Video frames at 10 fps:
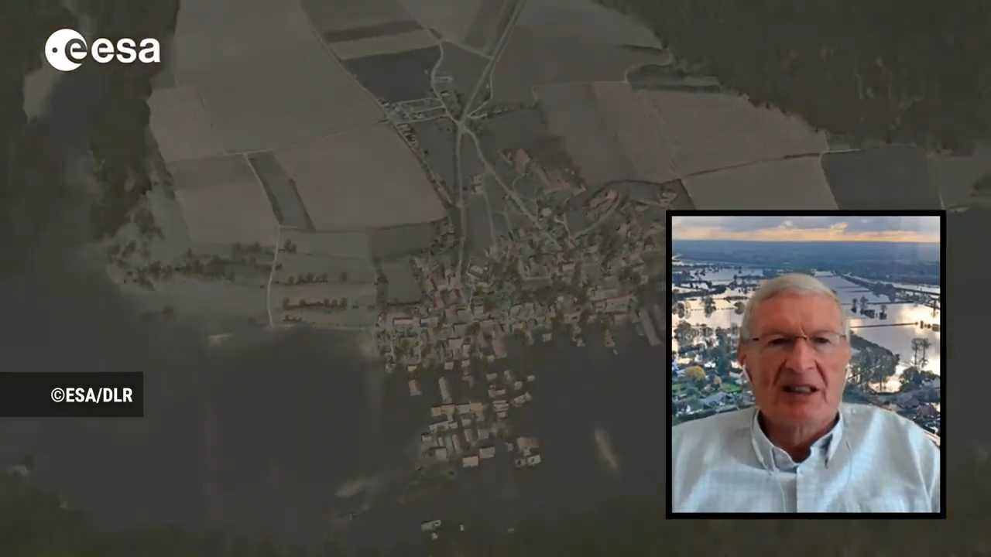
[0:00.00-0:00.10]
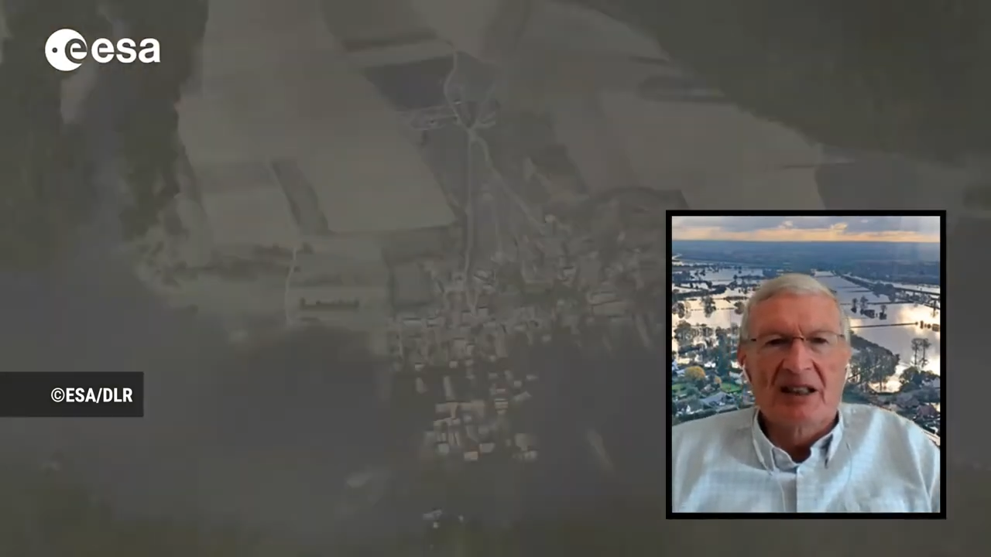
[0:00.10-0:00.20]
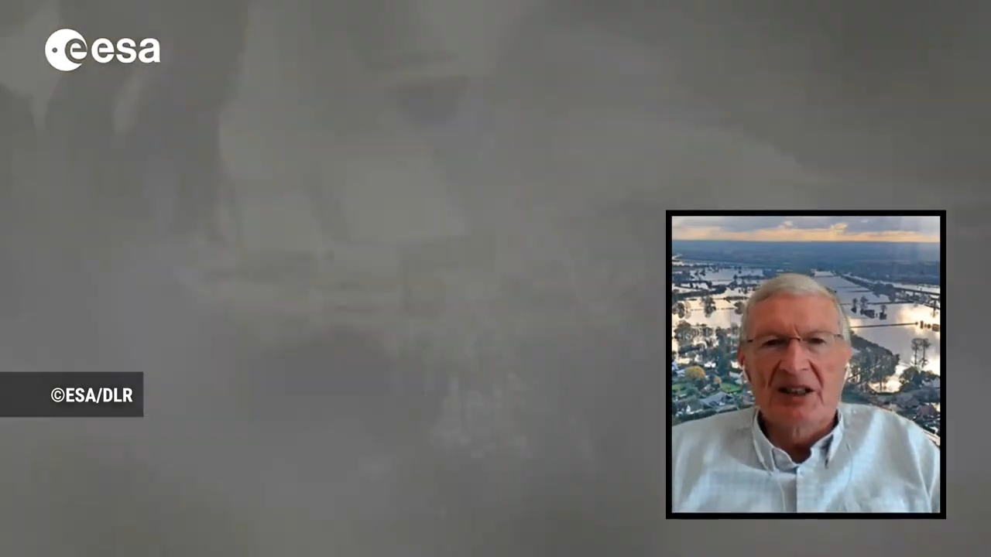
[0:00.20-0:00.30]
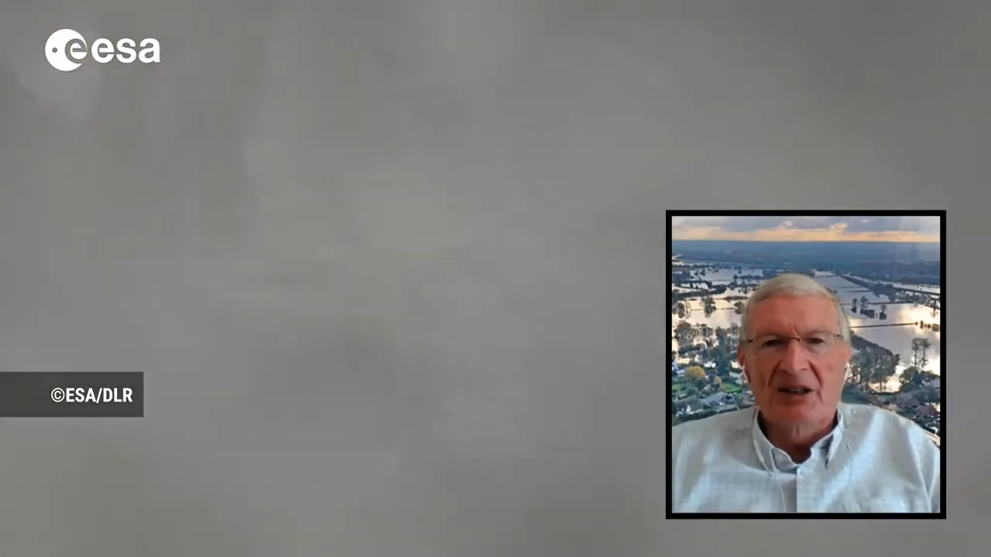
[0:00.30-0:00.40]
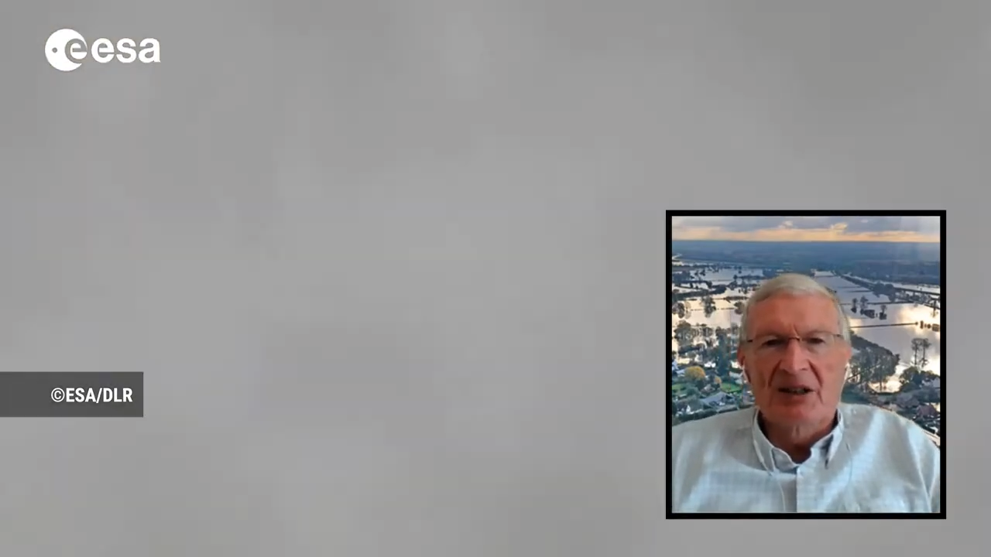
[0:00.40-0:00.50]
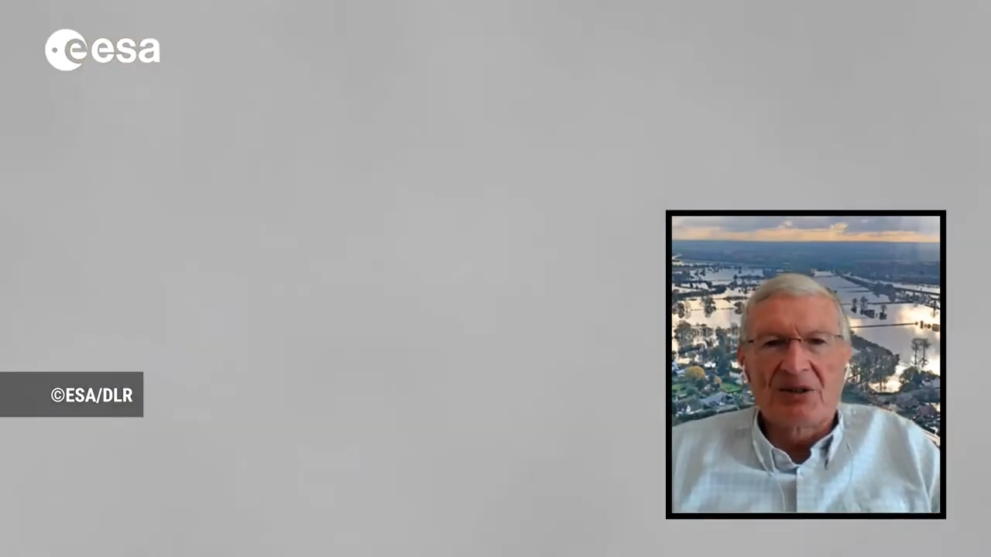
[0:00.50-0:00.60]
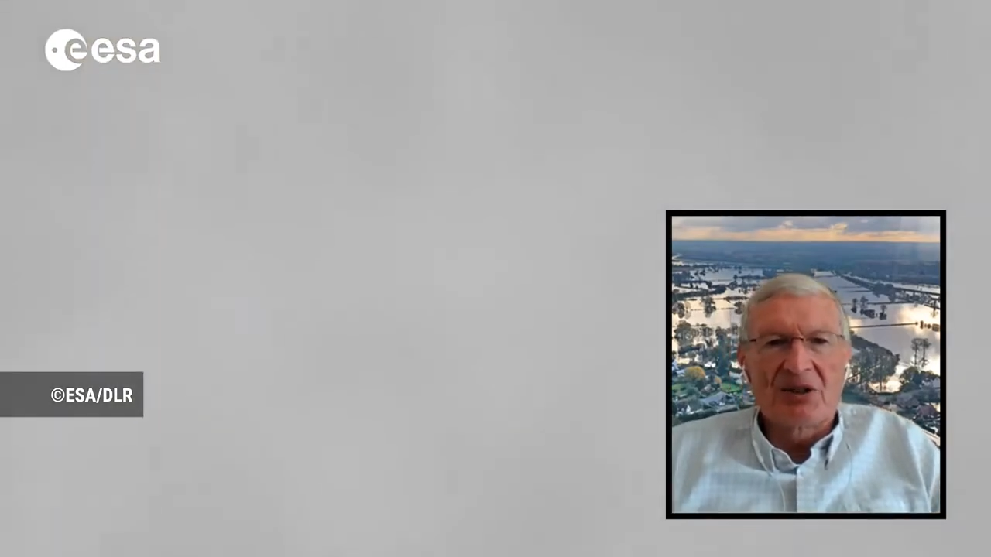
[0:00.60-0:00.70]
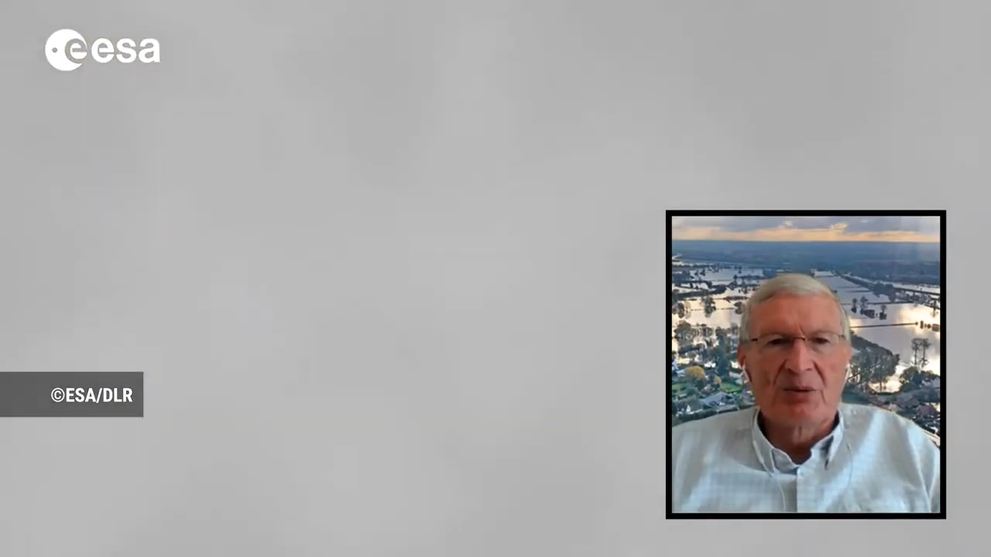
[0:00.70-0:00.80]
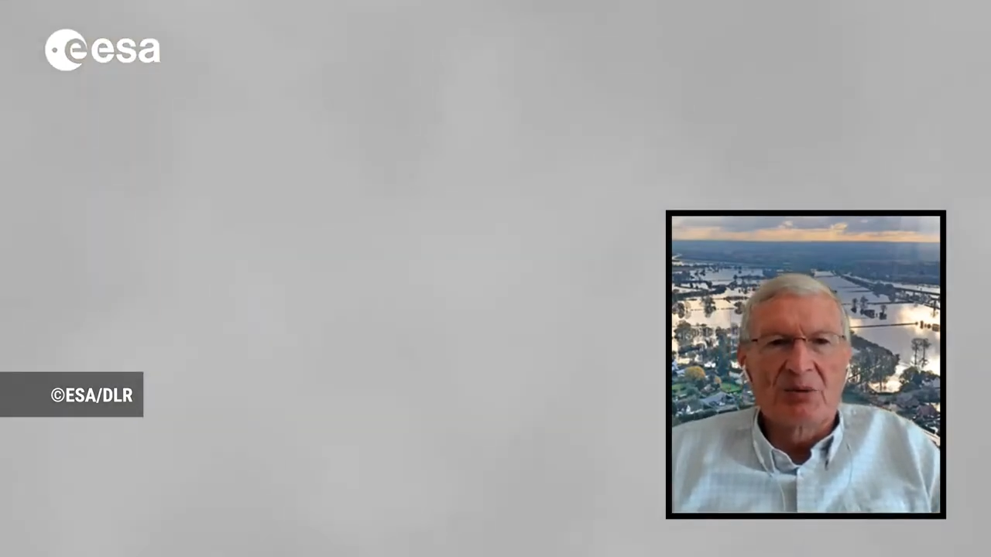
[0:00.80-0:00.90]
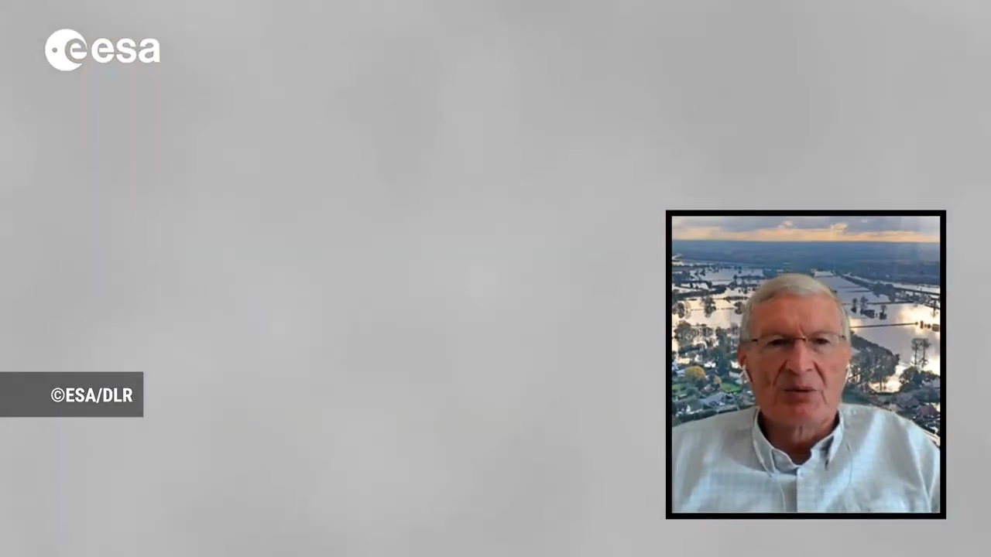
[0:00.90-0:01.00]
and they
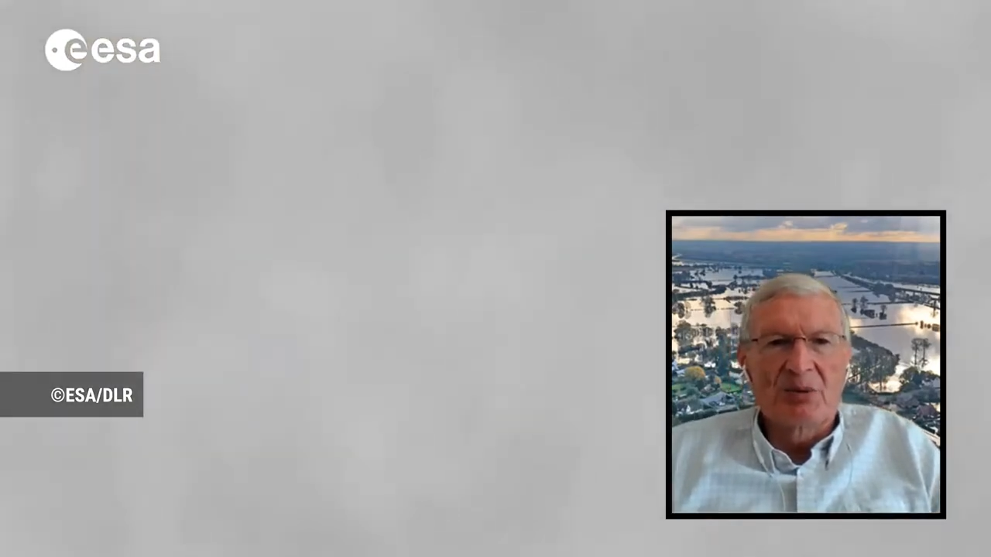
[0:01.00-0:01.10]
also won't